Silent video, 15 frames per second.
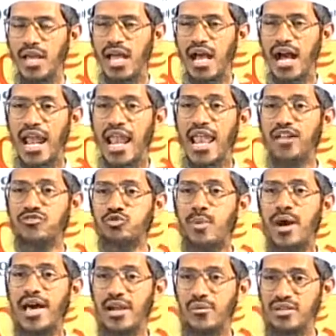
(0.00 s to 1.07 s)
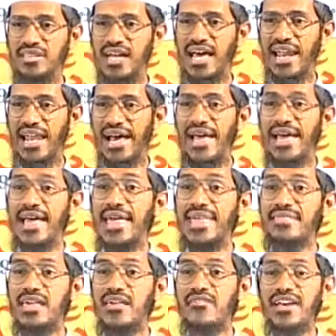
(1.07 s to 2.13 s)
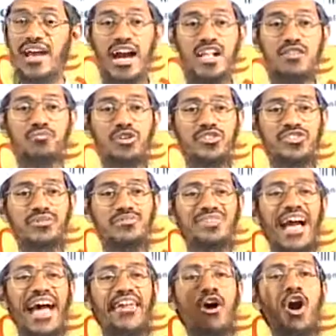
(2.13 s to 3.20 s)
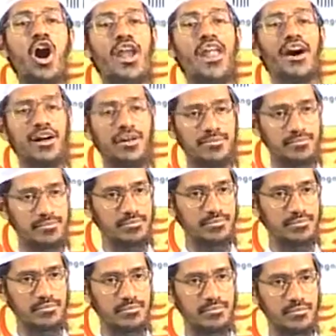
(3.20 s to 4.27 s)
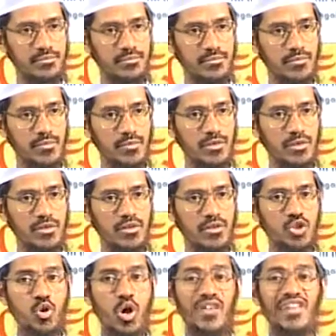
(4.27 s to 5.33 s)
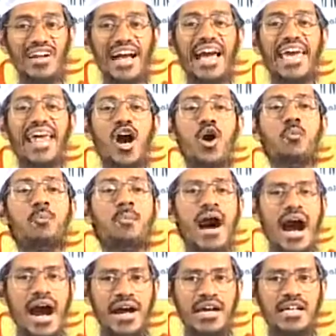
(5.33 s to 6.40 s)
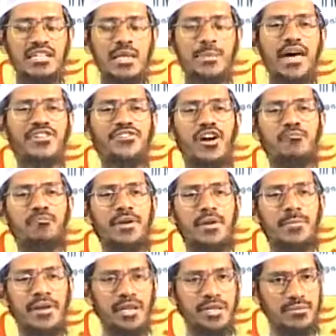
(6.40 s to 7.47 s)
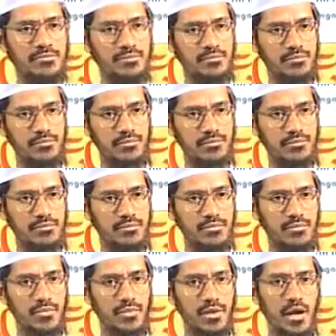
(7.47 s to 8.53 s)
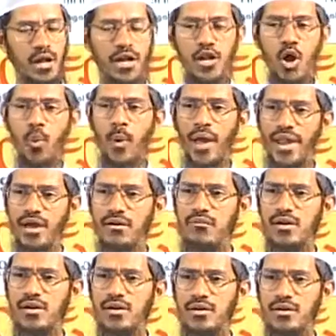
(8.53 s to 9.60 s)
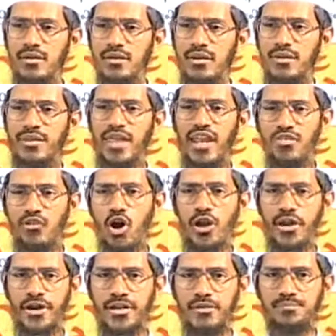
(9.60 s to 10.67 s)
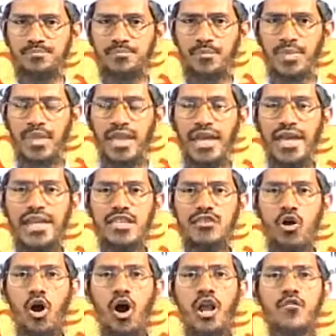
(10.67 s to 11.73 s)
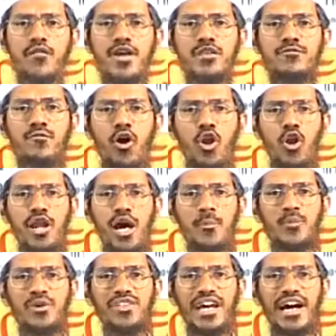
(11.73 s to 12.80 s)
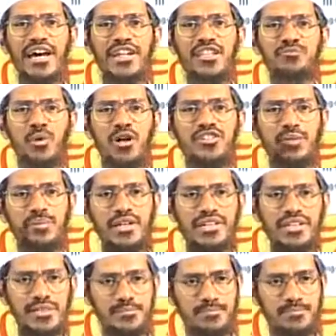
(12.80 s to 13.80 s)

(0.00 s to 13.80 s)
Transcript: Allah subhanahu wa ta'ala is giving us Muslims an honor. You are the khaira ummah, the best of people. Now, whenever there is honor, it is always followed up with a responsibility.